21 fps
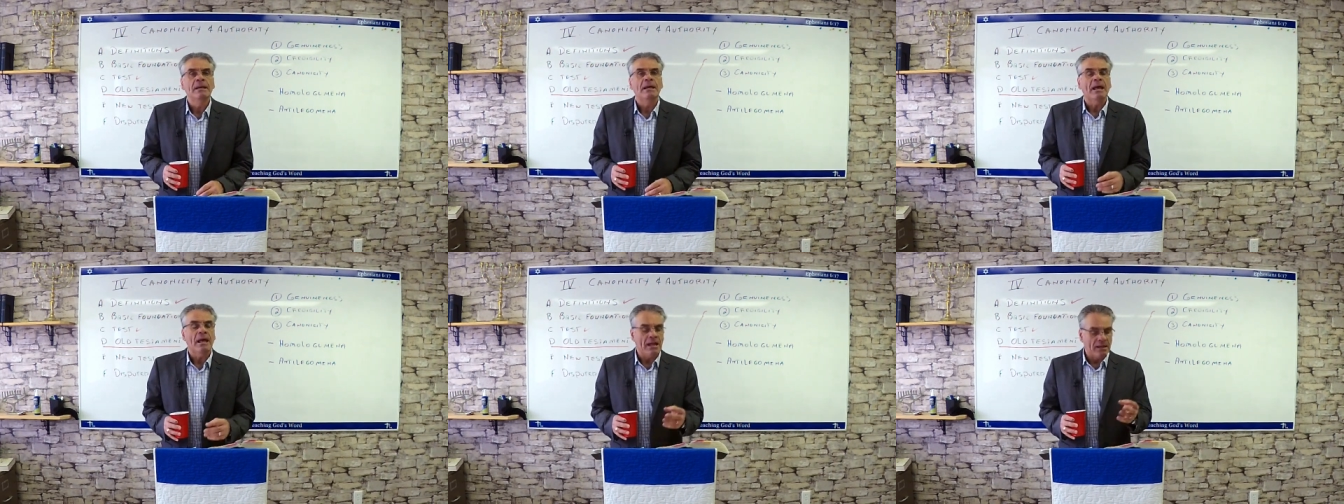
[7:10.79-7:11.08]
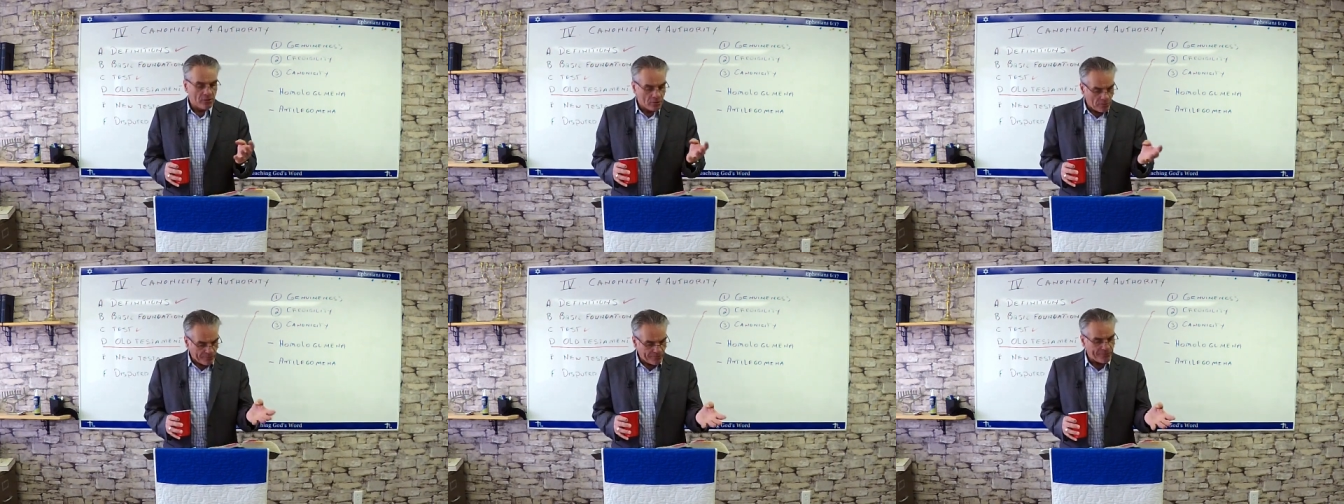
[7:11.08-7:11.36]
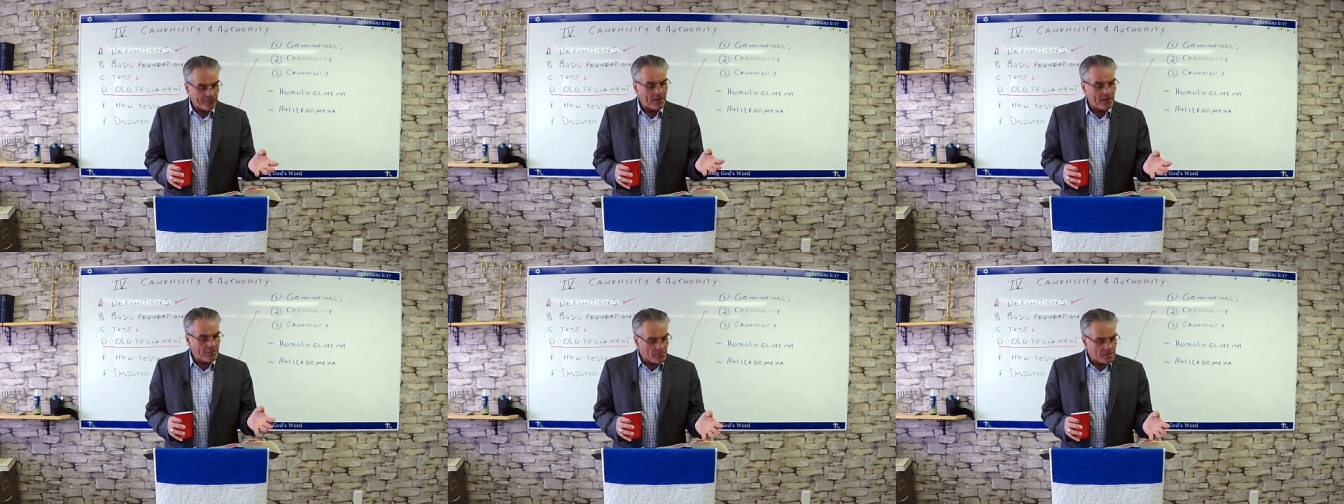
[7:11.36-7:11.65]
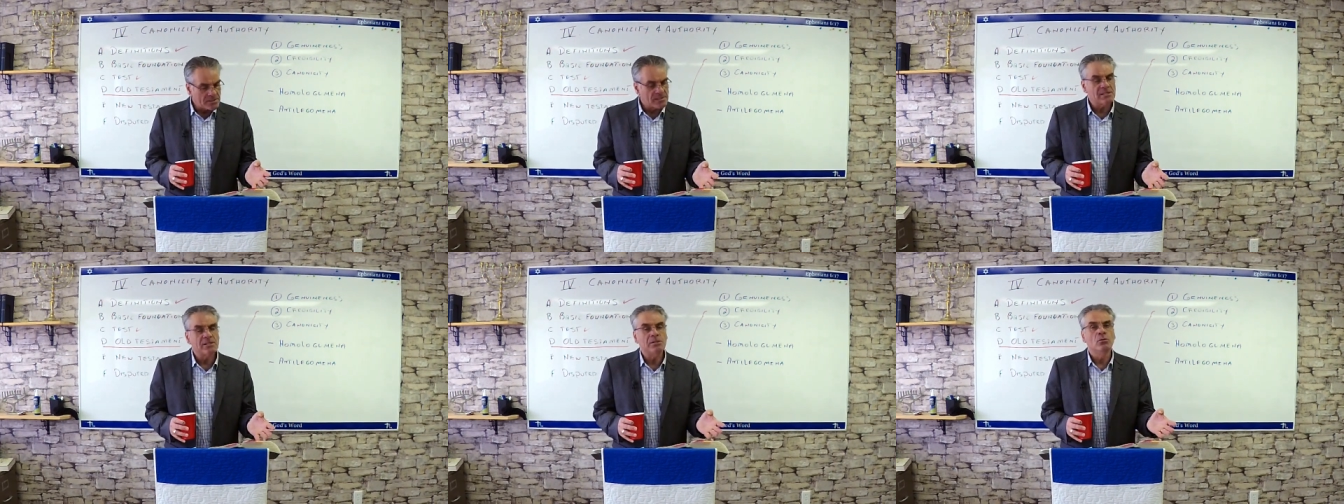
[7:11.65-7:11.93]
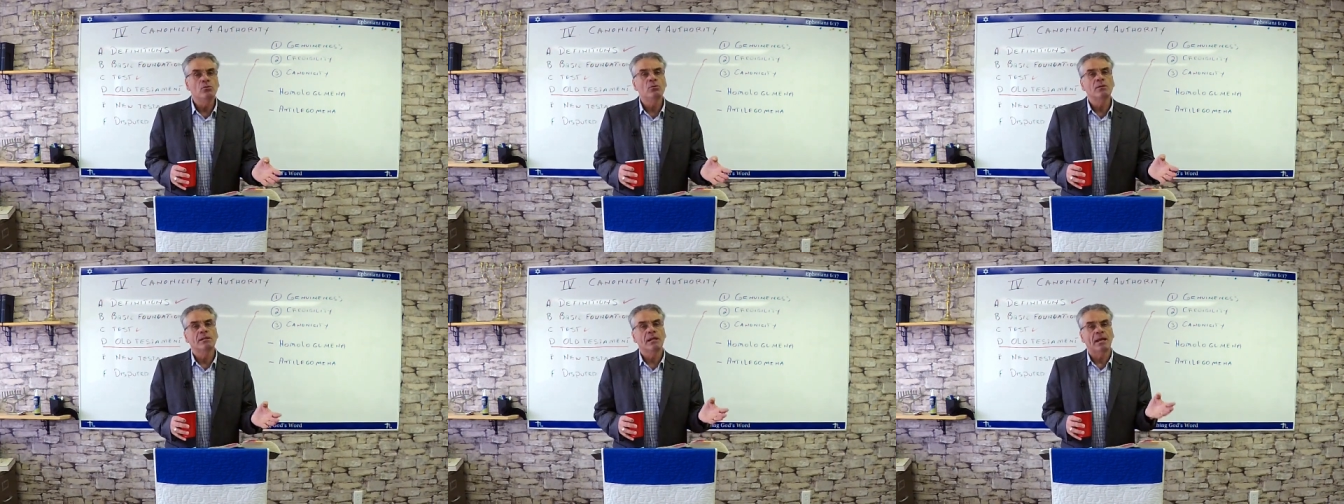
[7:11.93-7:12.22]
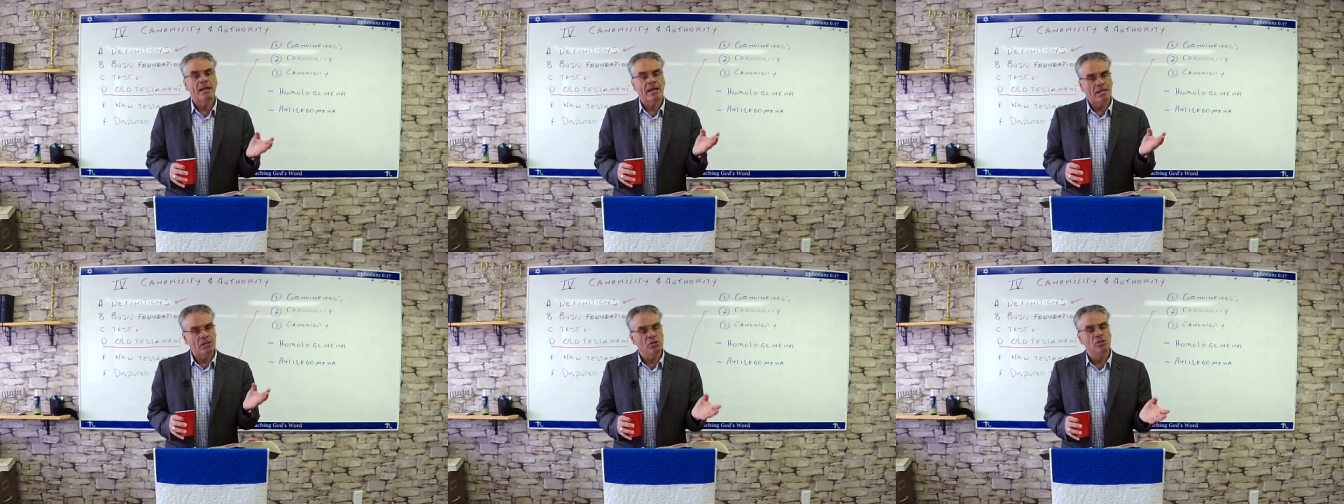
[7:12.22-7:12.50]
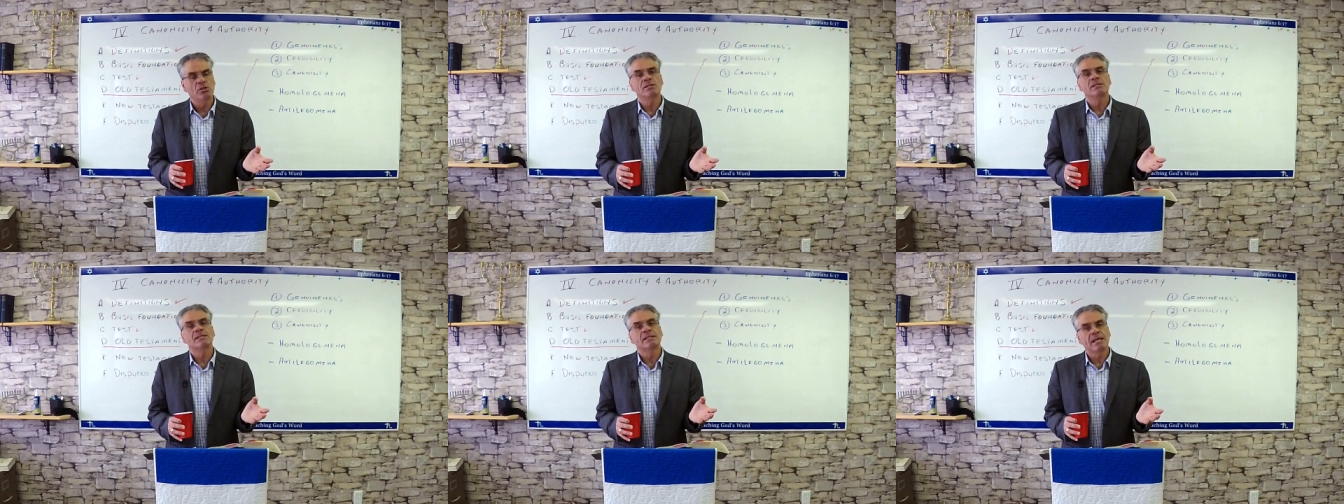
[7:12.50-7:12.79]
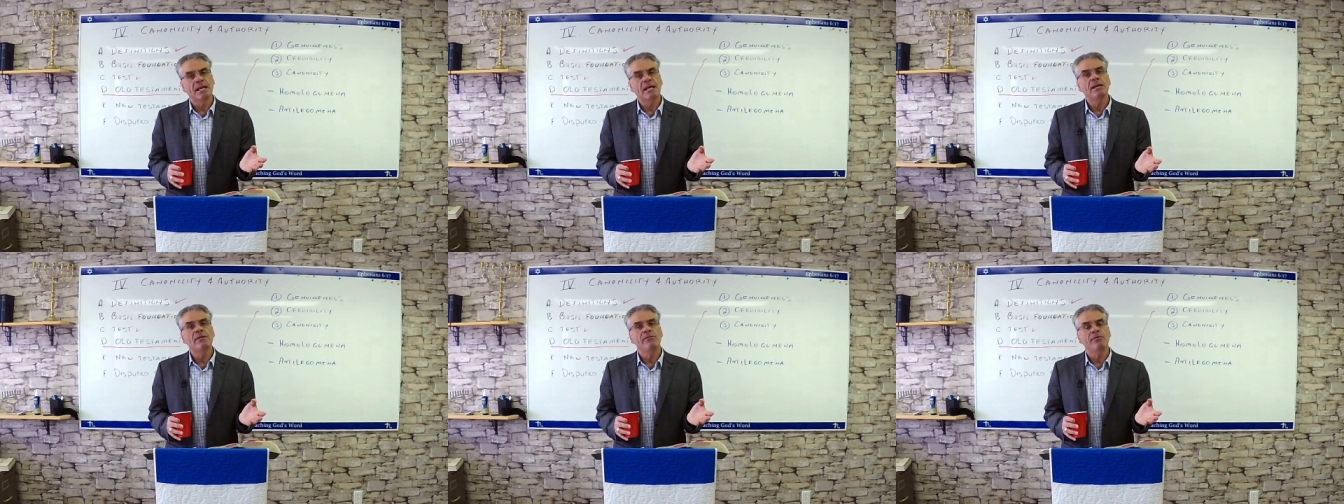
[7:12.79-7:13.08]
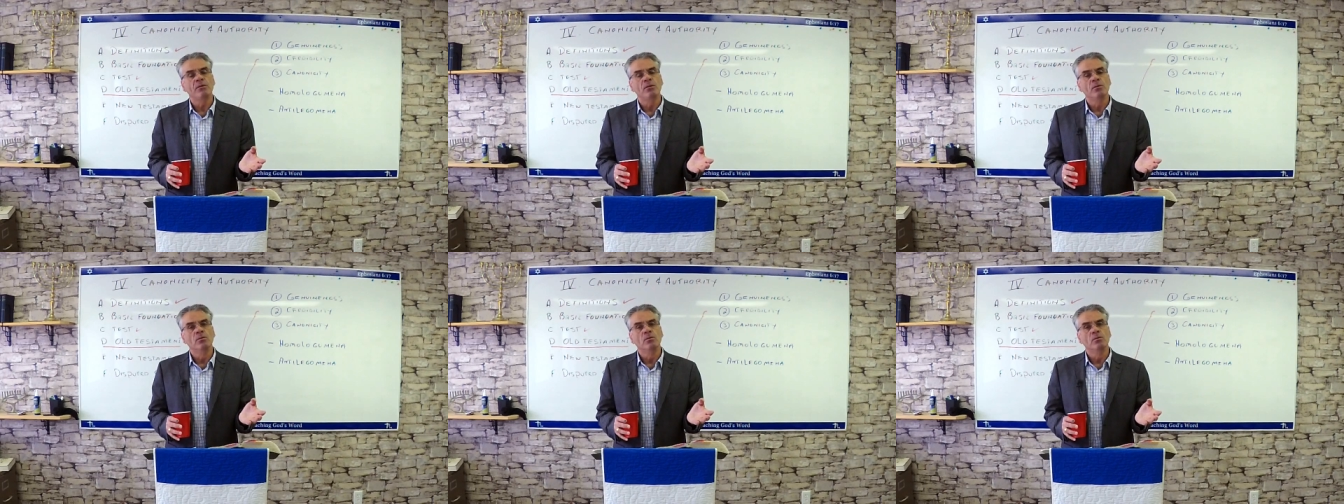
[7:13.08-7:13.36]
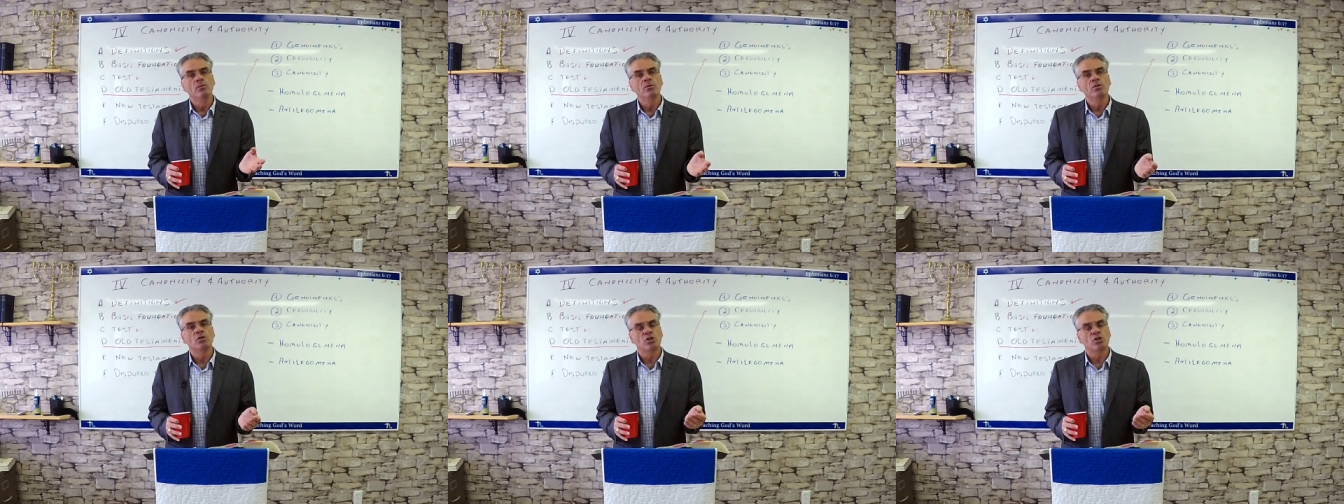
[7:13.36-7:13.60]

and the famous Luke that I just gave you,